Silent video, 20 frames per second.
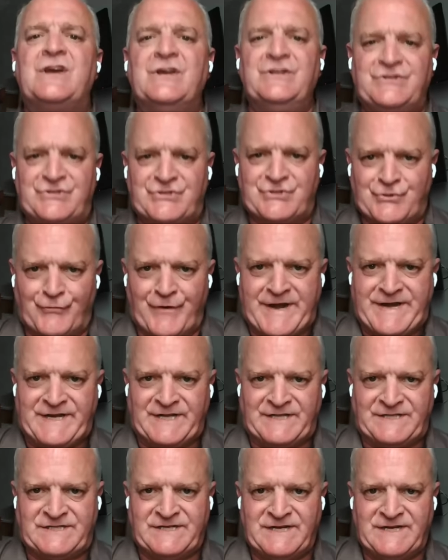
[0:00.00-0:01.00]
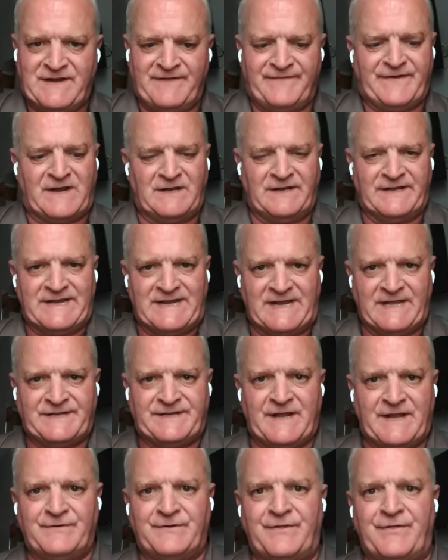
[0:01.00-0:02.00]
constrain it significantly, get
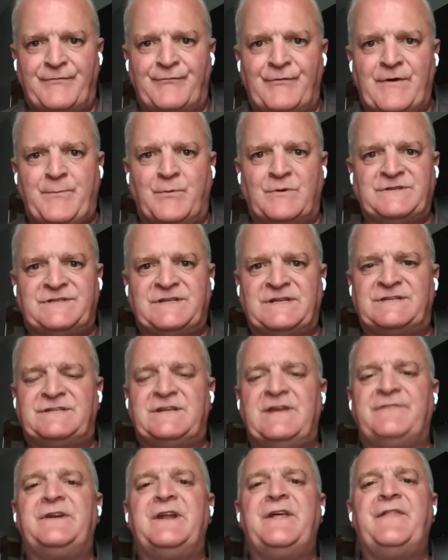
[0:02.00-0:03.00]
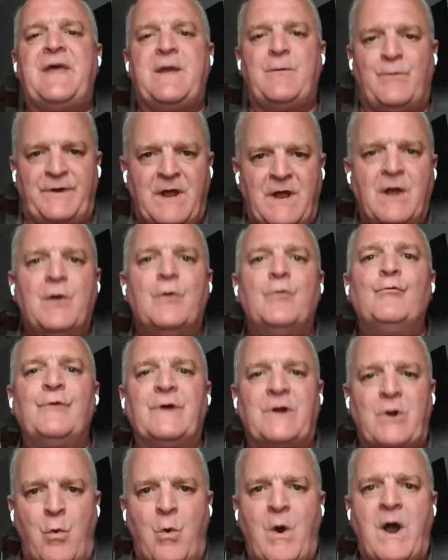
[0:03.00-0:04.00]
down to the 3.67, and they would
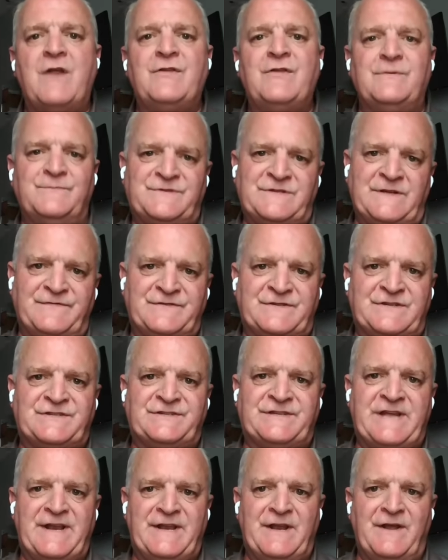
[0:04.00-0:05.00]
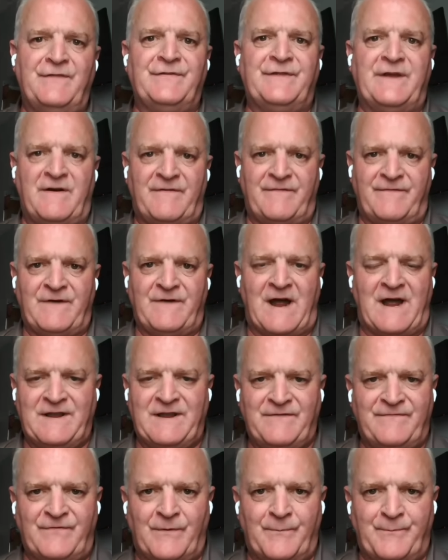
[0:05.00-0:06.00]
require themselves to stay down there,
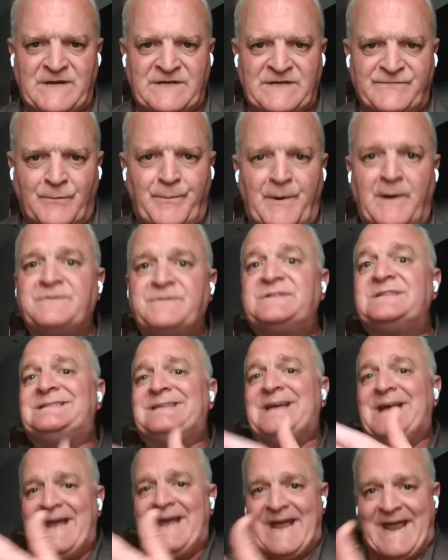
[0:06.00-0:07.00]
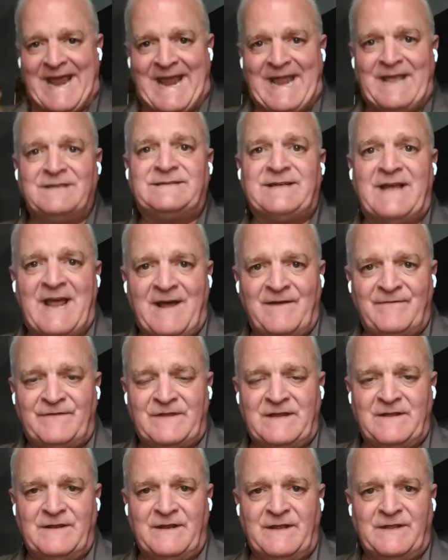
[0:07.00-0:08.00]
i.e. for peaceful purposes, and to have
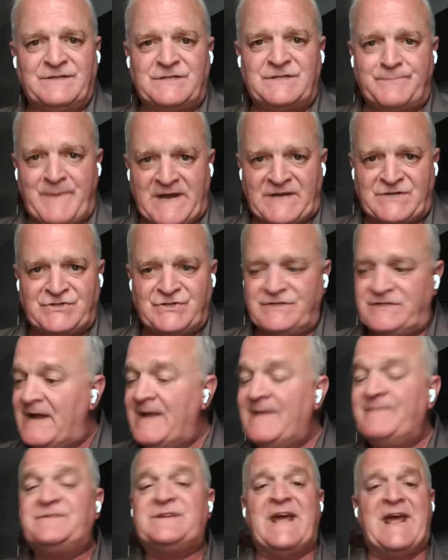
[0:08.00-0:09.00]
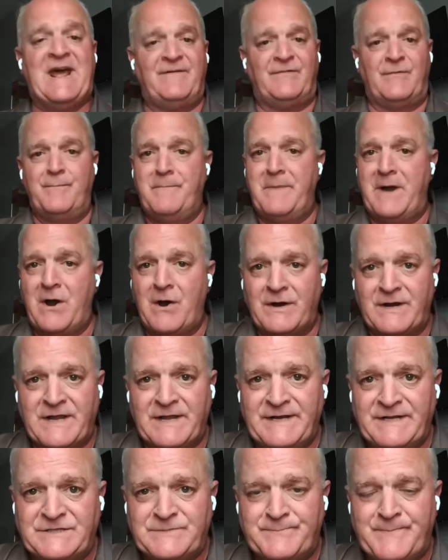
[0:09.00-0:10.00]
the inspections, to have
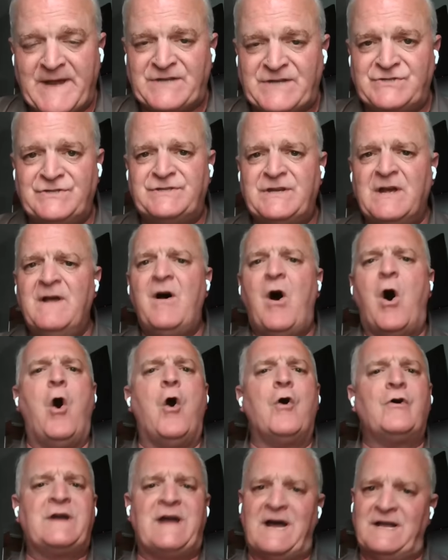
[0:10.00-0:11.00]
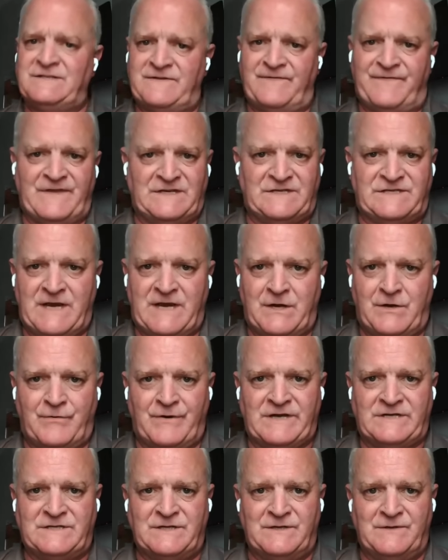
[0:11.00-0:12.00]
American inspections, all kinds of things they
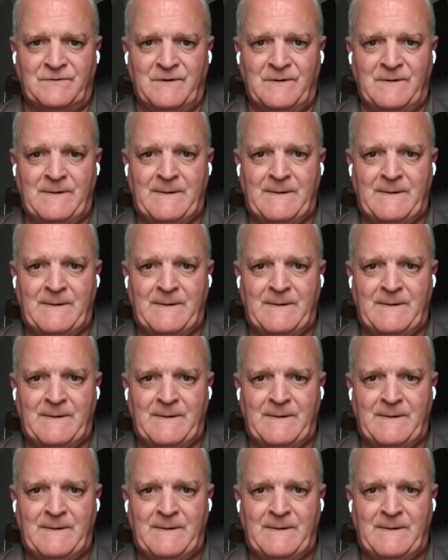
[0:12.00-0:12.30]
agreed to.